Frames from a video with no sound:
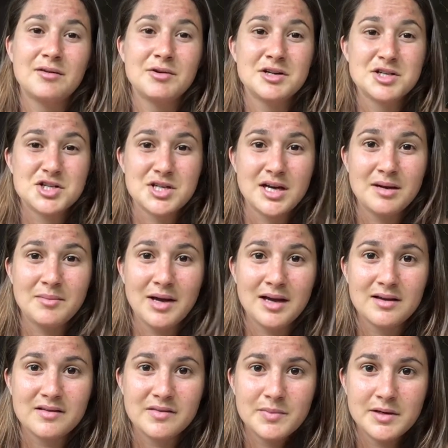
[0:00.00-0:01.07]
I want to share my
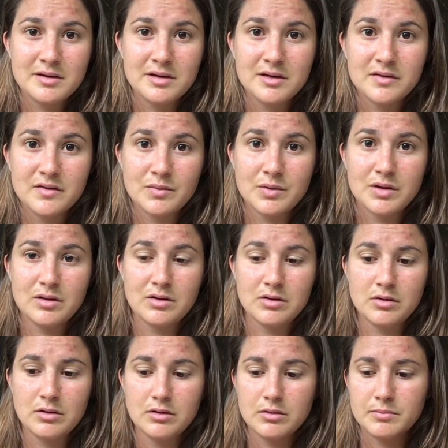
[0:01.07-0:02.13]
experience with
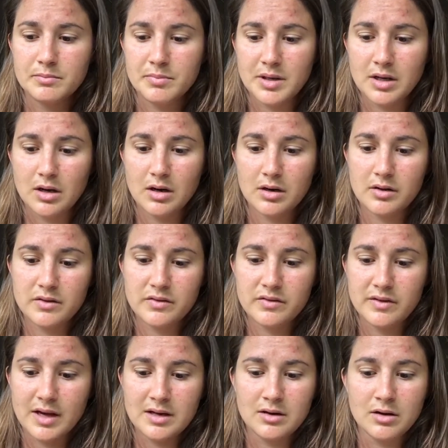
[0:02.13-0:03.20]
you
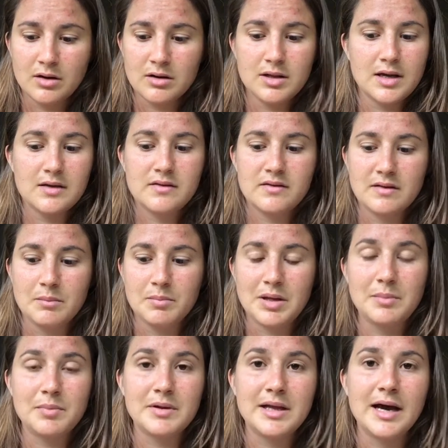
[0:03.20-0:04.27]
because I know there's some
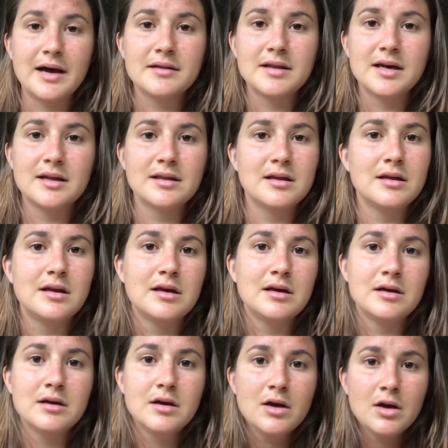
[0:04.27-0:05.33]
people out there that are